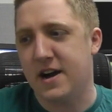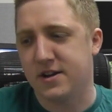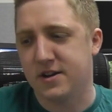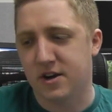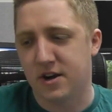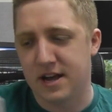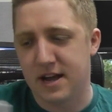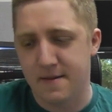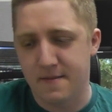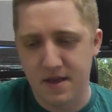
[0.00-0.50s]

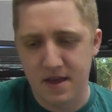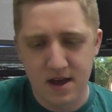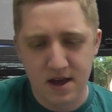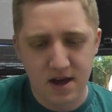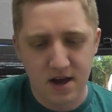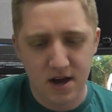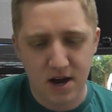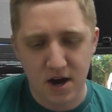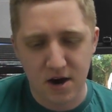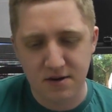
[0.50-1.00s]
Got it.
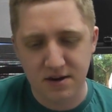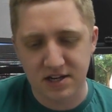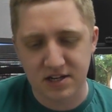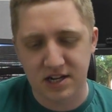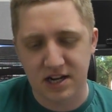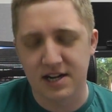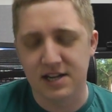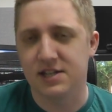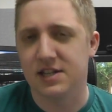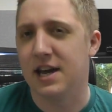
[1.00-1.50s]
Only a
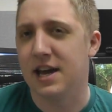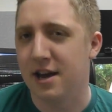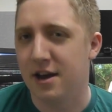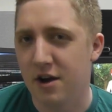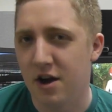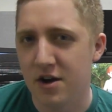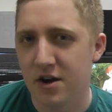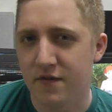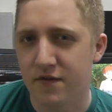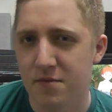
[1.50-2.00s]
slight tear.
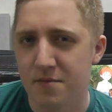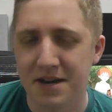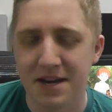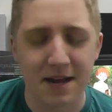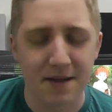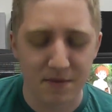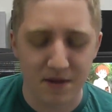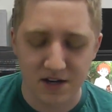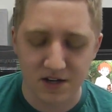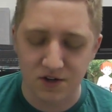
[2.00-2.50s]
Only from my
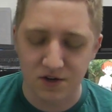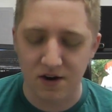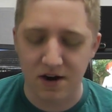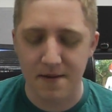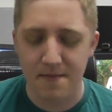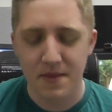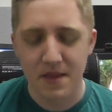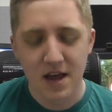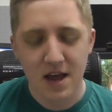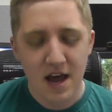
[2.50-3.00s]
name, though. It's all
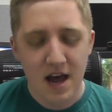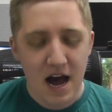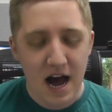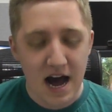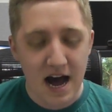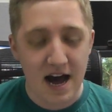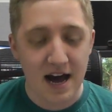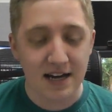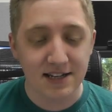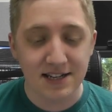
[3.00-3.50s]
right.
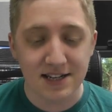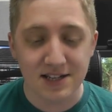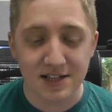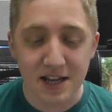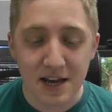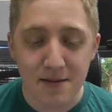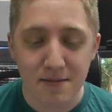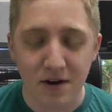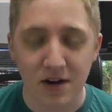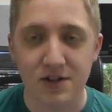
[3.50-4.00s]
It says,
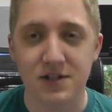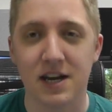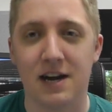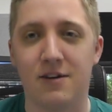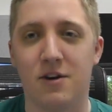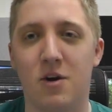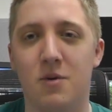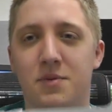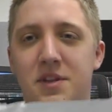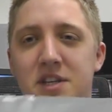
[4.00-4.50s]
Dear Martin...
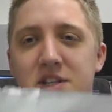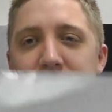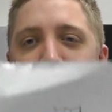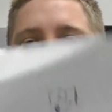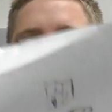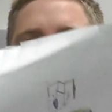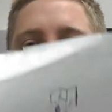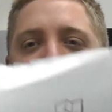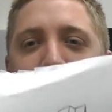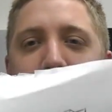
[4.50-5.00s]
I'll hold this
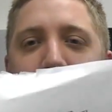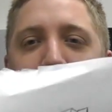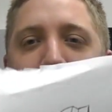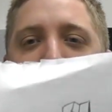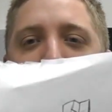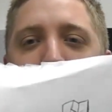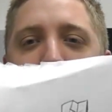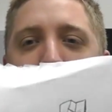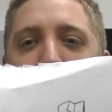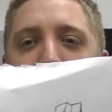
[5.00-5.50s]
up whilst I
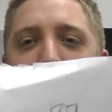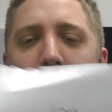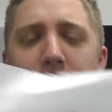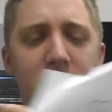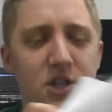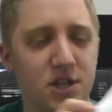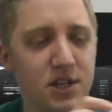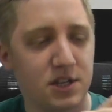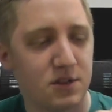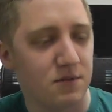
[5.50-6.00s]
read it. Oh,
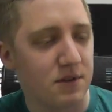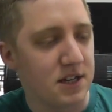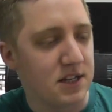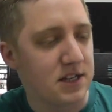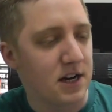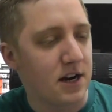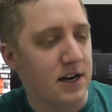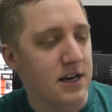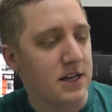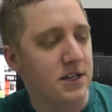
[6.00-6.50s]
actually, it's really
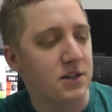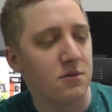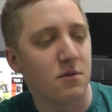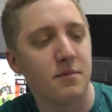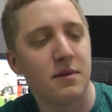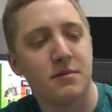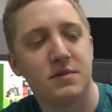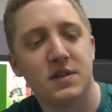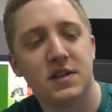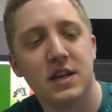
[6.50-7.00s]
tiny, so you won't
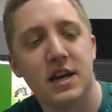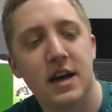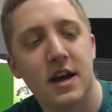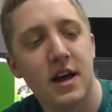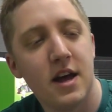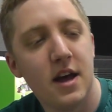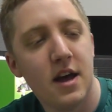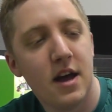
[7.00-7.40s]
be able to see it.